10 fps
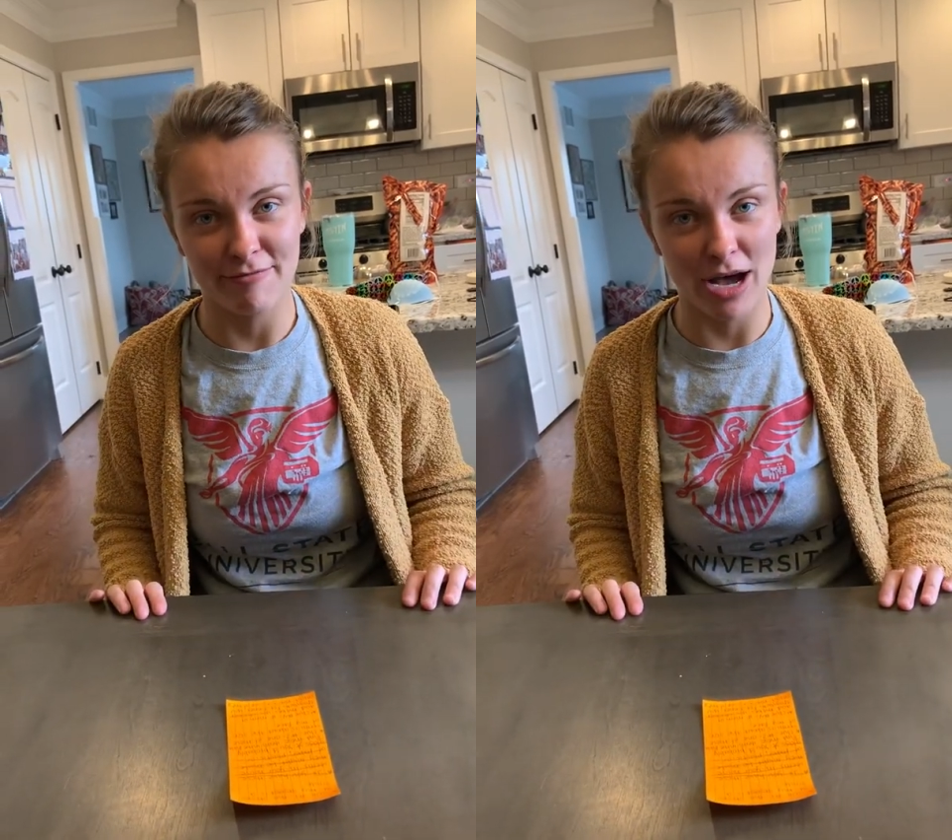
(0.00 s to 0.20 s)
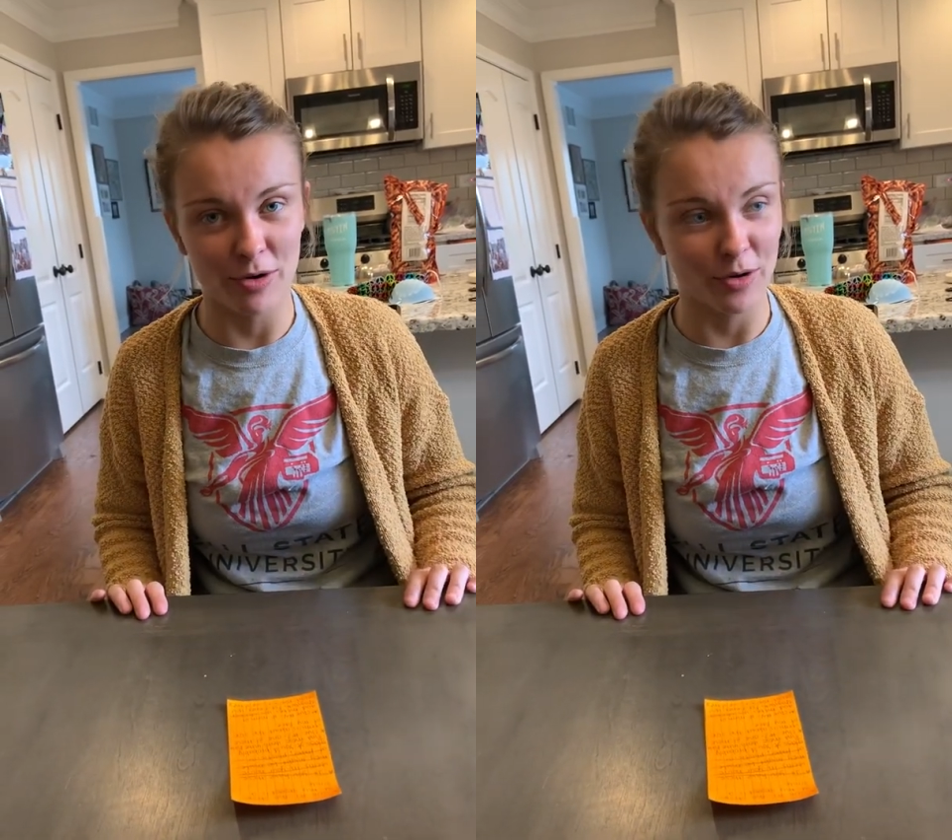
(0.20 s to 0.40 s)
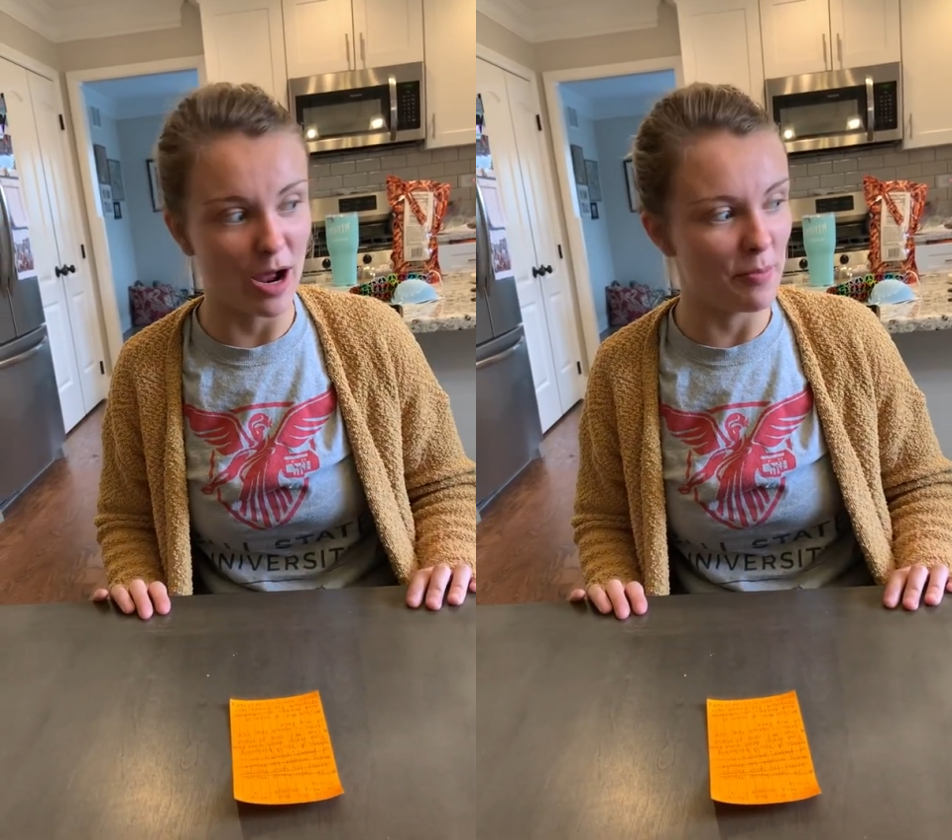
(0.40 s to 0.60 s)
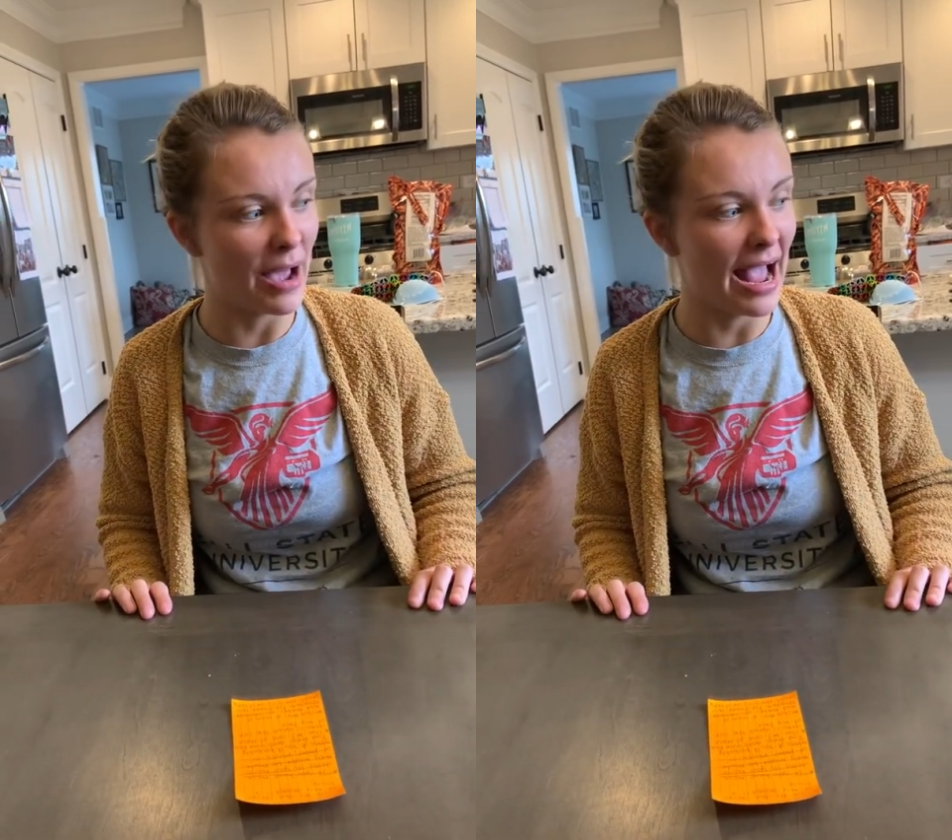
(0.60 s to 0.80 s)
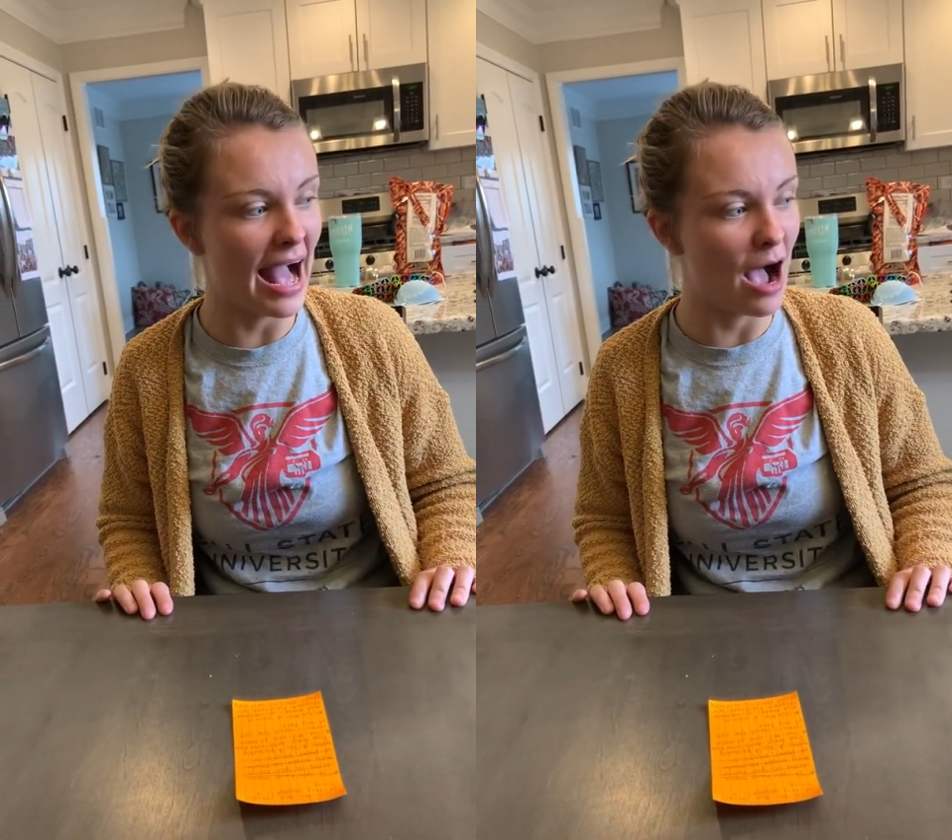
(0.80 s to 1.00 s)
found around
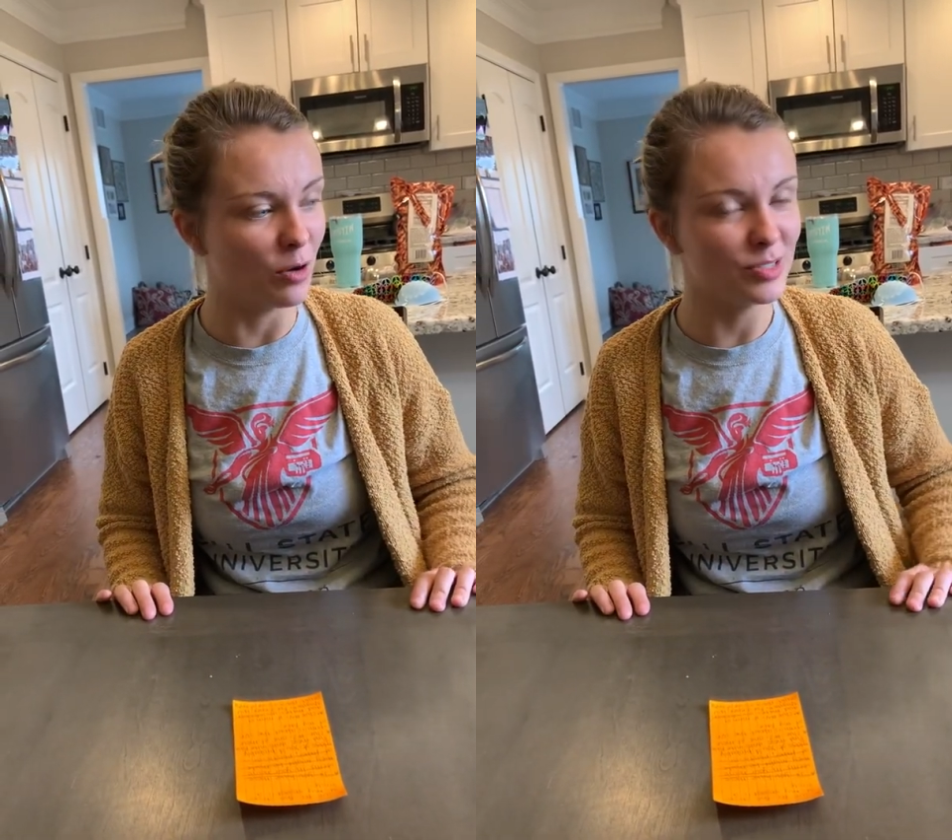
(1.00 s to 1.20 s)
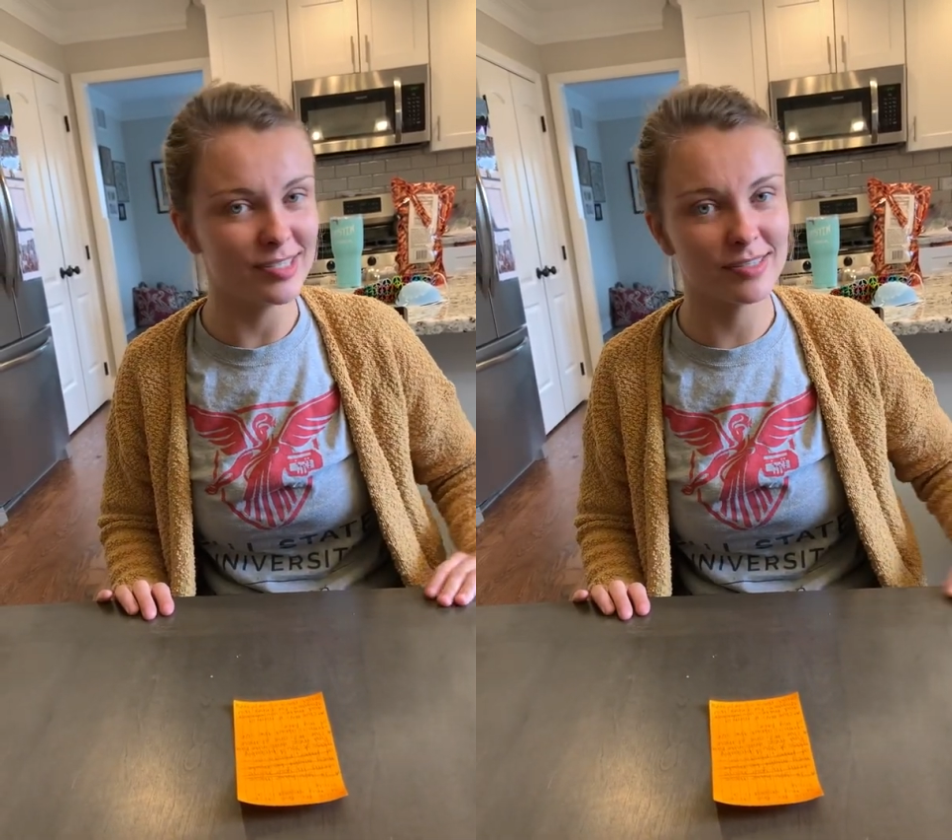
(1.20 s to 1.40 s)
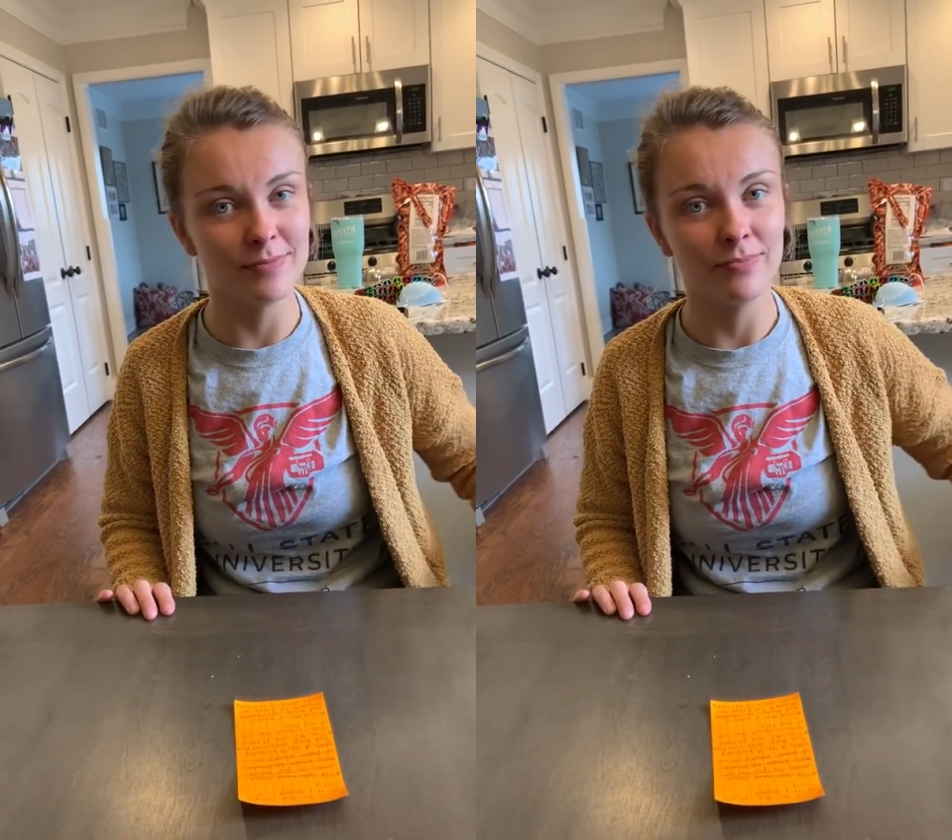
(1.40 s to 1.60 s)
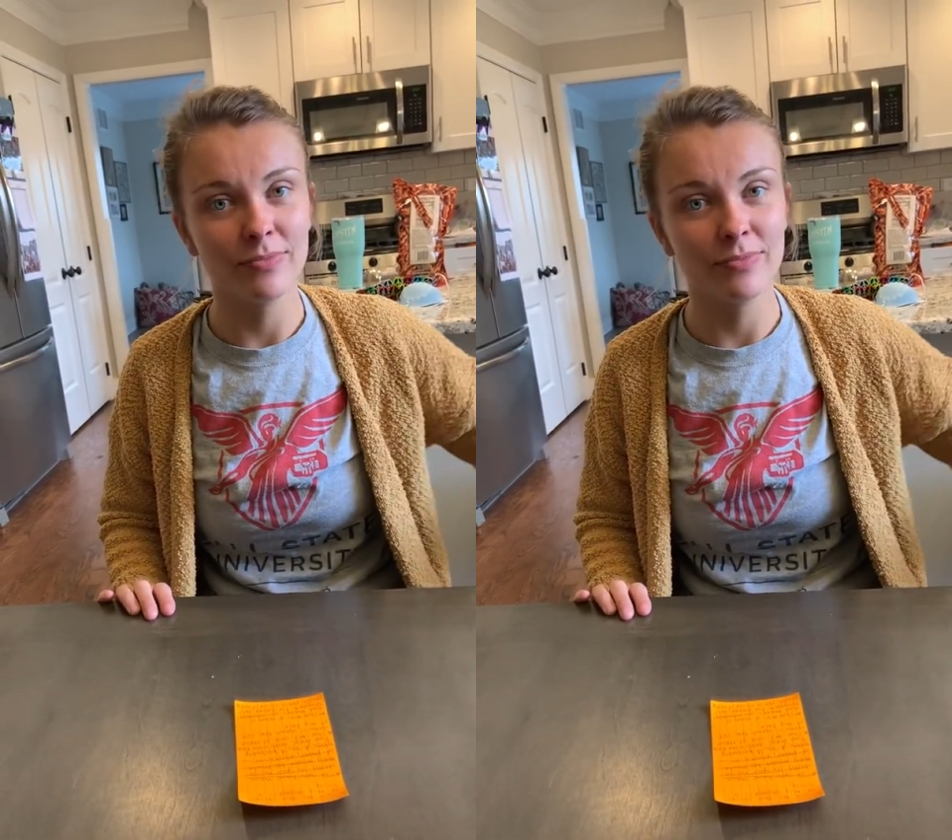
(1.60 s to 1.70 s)
my house